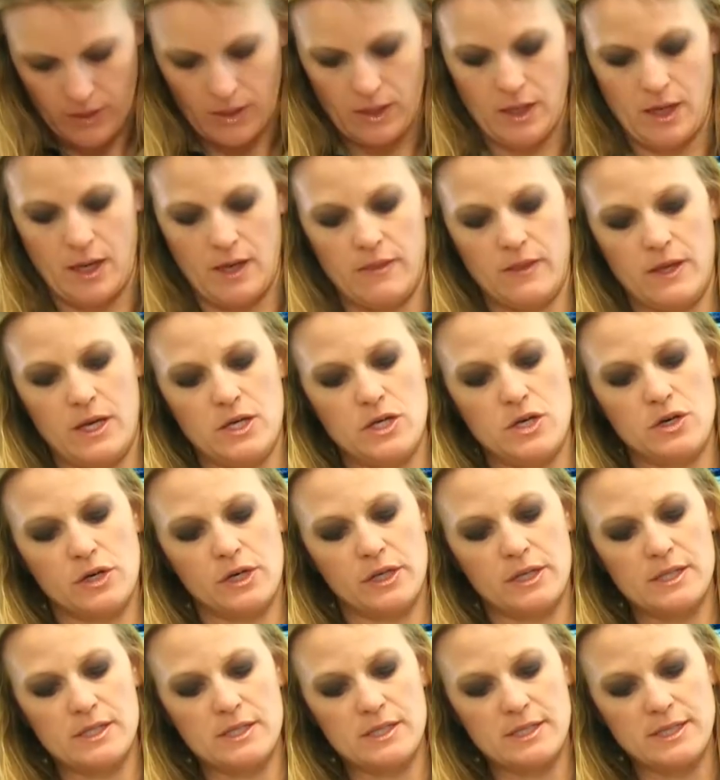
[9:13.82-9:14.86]
And then you're
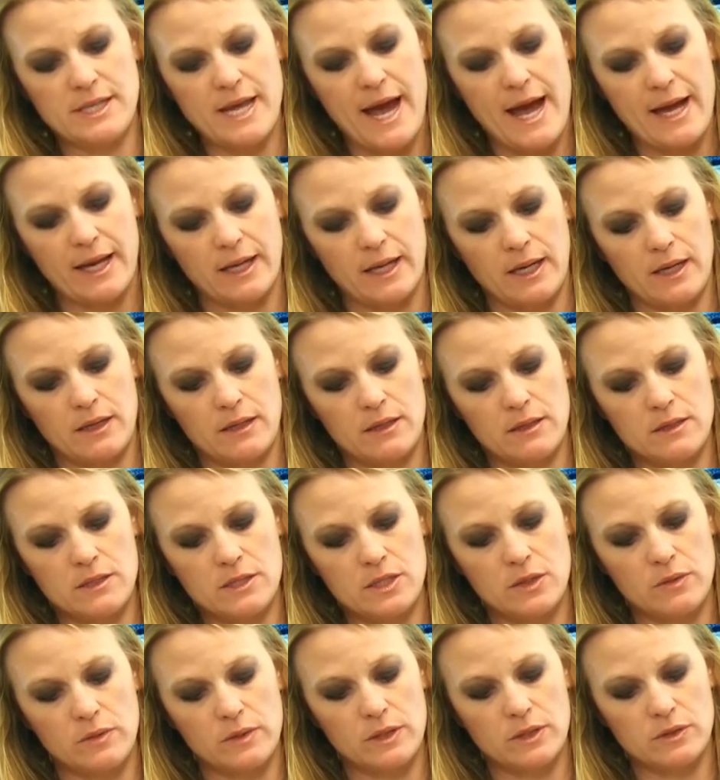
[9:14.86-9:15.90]
going to stack it.
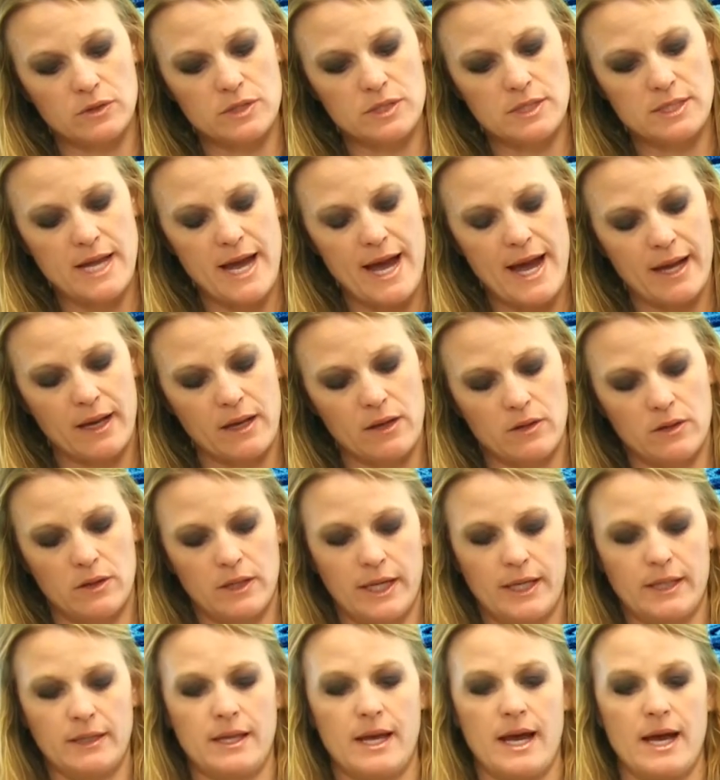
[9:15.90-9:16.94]
So it'll stack
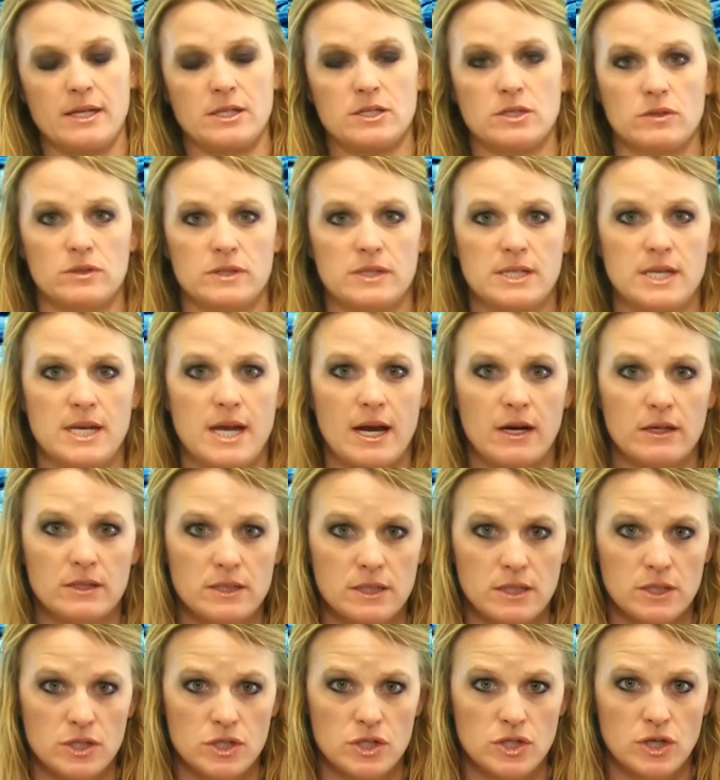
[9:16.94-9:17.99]
like that. So see how it's
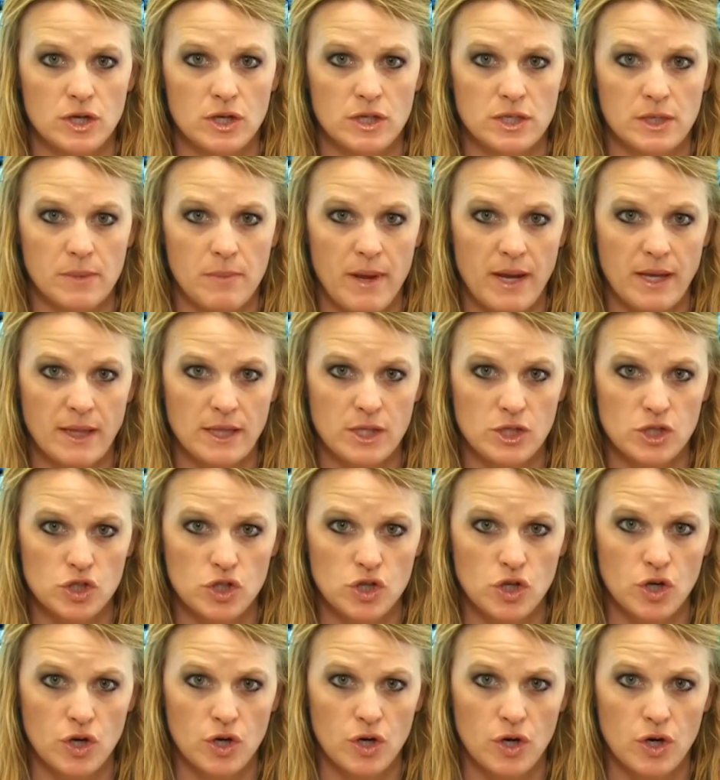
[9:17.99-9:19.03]
going to start to make this
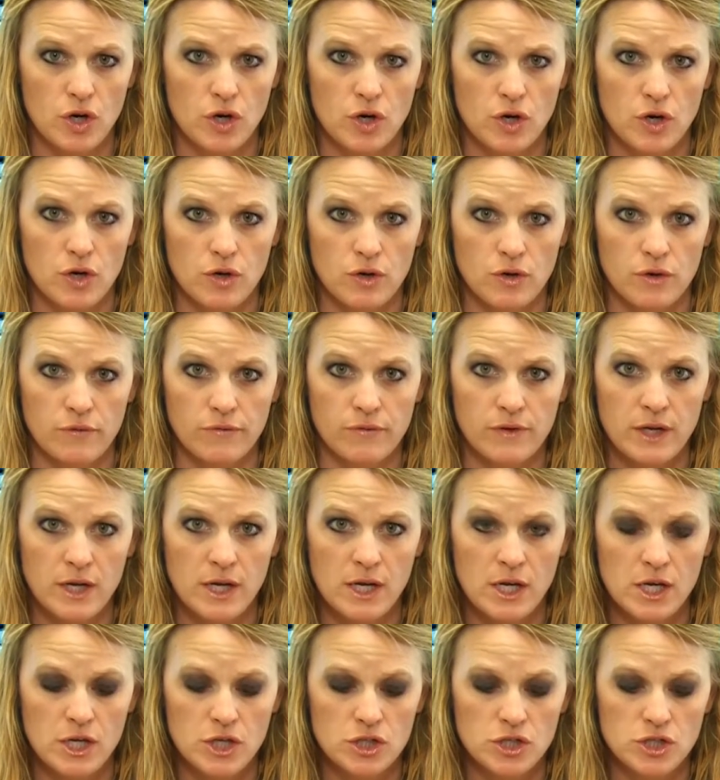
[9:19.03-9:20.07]
curved
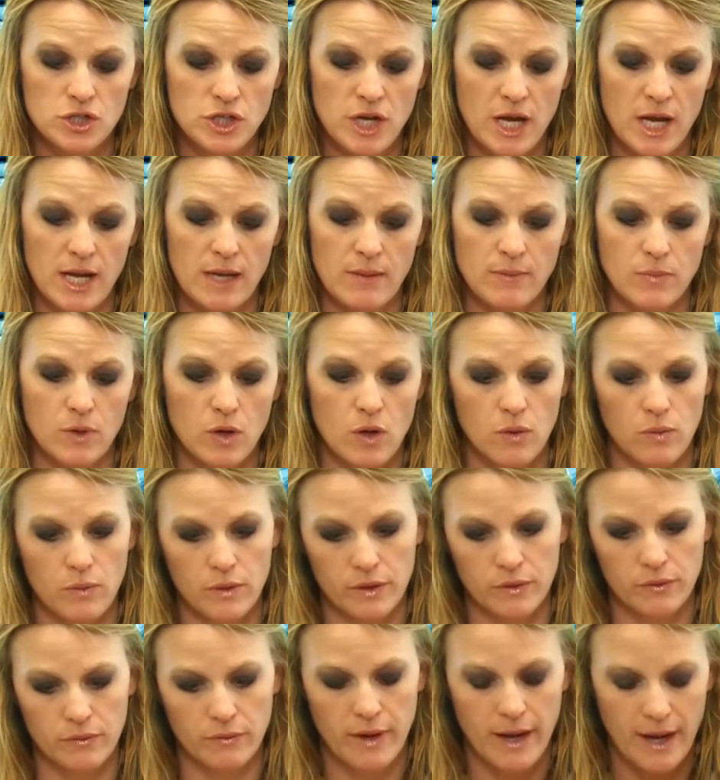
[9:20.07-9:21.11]
shape
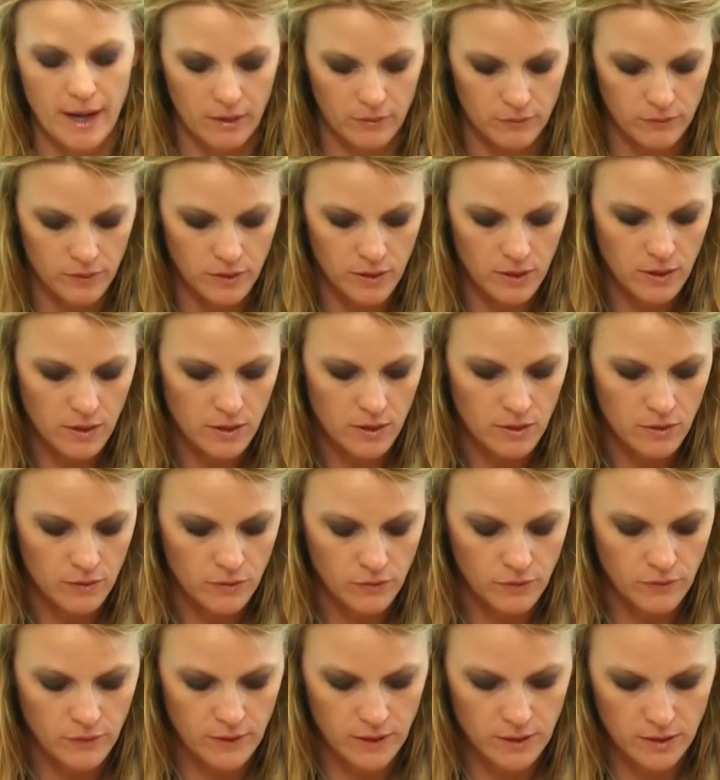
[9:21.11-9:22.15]
going around.
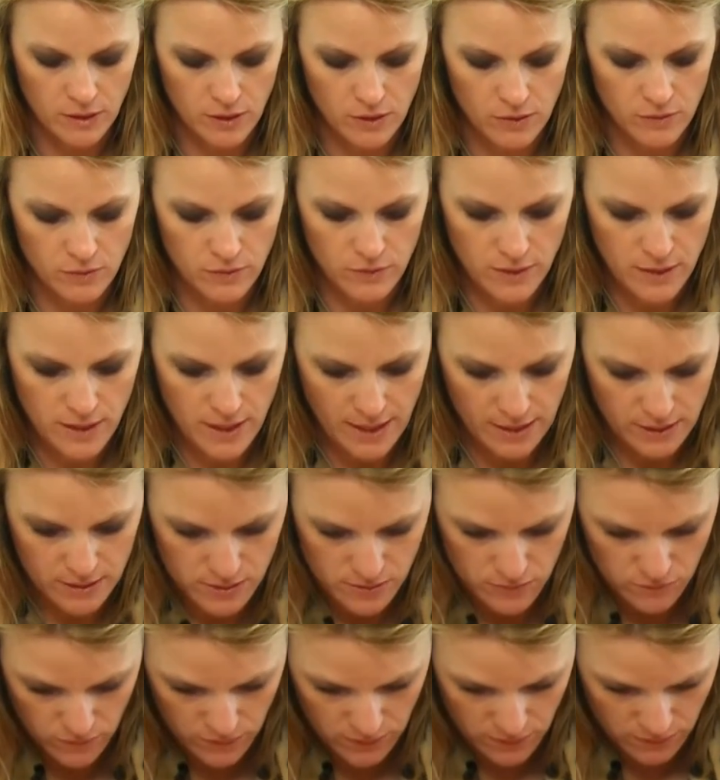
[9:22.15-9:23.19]
So then go to the
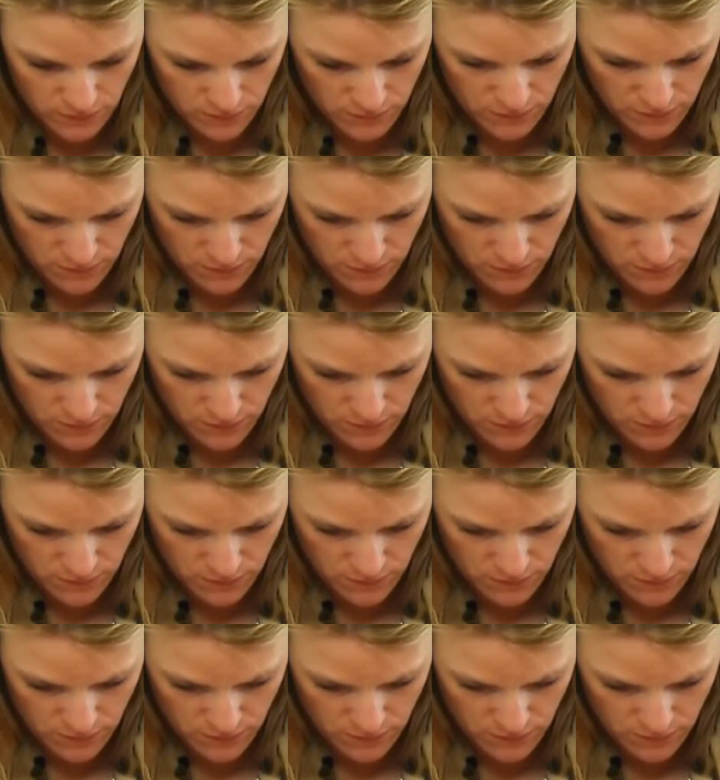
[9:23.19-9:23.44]
next one.